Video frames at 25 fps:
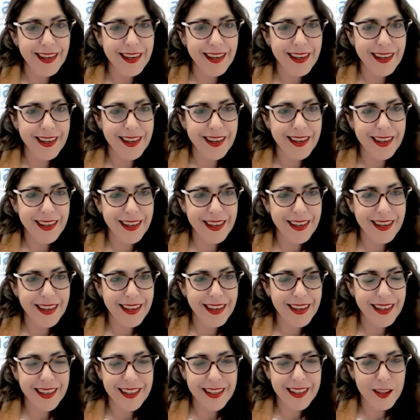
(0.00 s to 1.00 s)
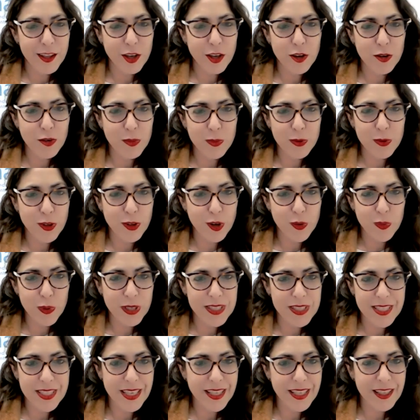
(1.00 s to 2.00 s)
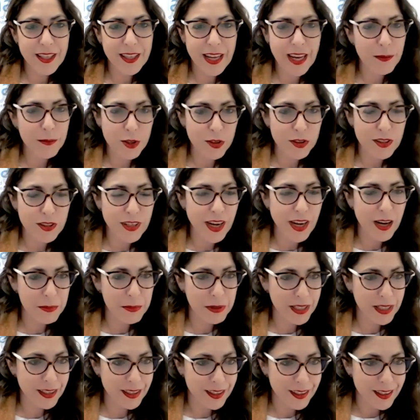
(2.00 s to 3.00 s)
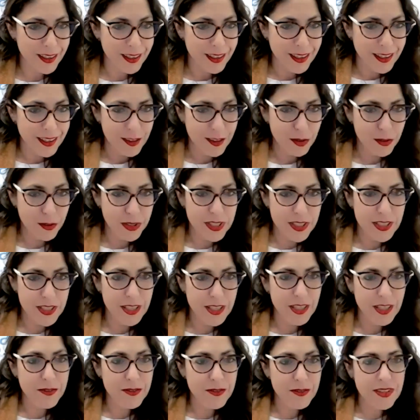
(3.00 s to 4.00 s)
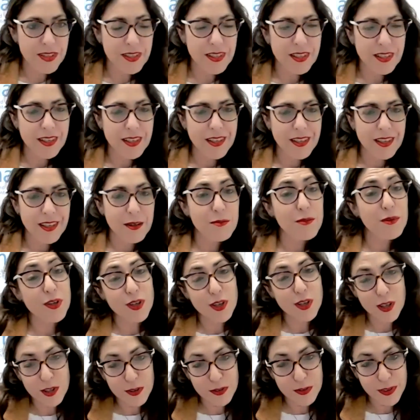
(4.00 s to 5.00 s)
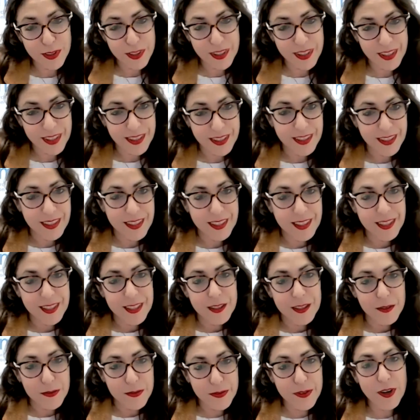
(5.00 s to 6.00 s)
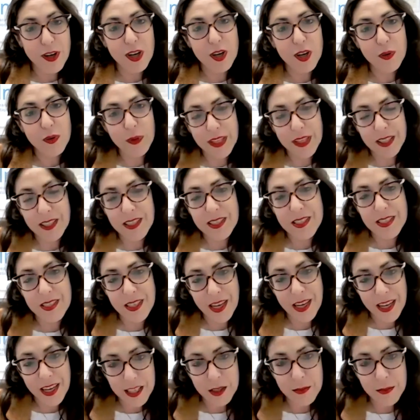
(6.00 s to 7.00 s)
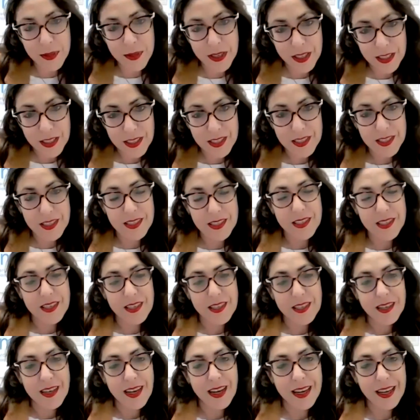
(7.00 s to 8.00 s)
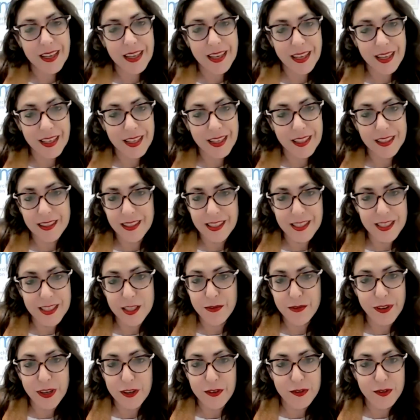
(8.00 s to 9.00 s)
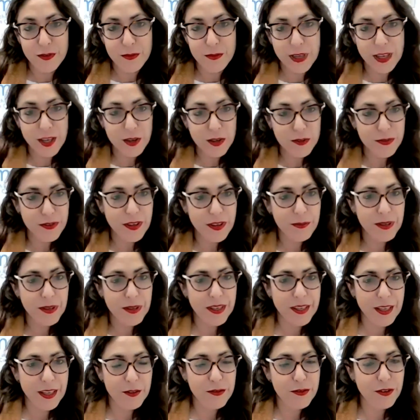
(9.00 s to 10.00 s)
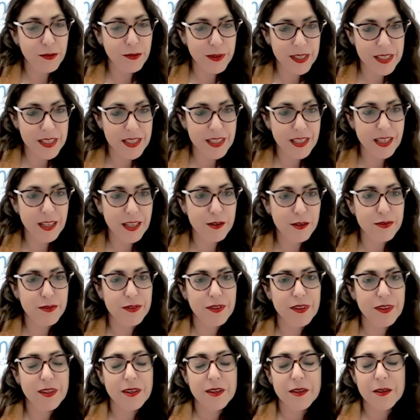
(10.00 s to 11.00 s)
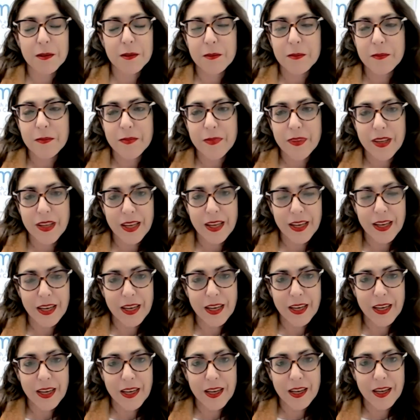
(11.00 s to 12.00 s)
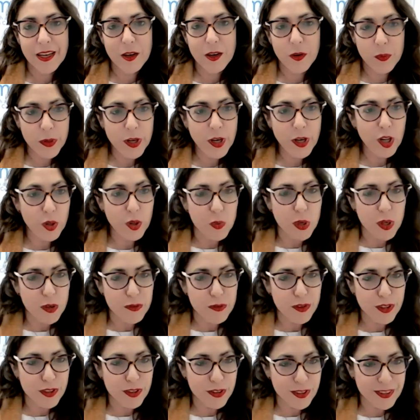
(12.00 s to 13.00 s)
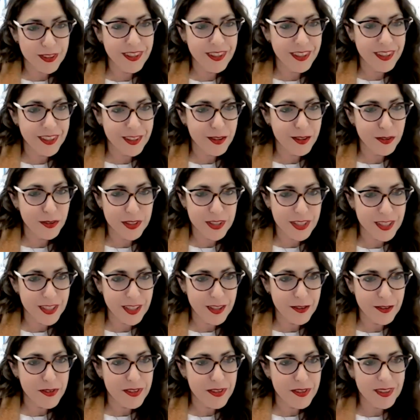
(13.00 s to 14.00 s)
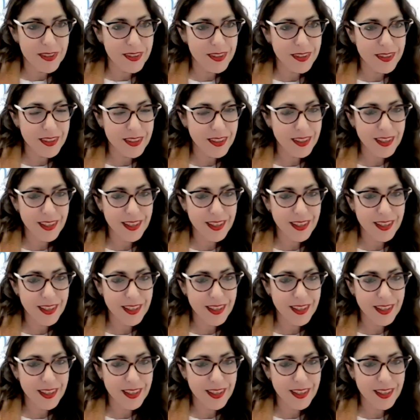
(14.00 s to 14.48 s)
No one said I'm not coming to reserves. Moreover, following these statements, I can testify for my own family and for myself. We all want to volunteer to reserves.